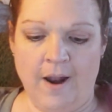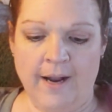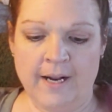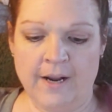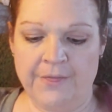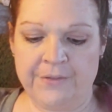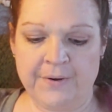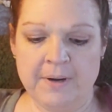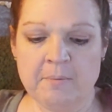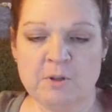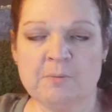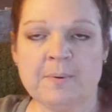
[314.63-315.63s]
I got
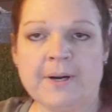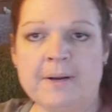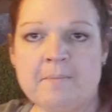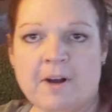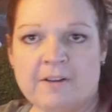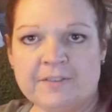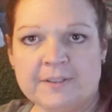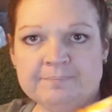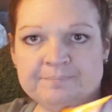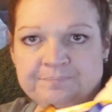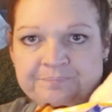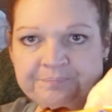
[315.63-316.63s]
three blueberry
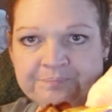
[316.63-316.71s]
muffin.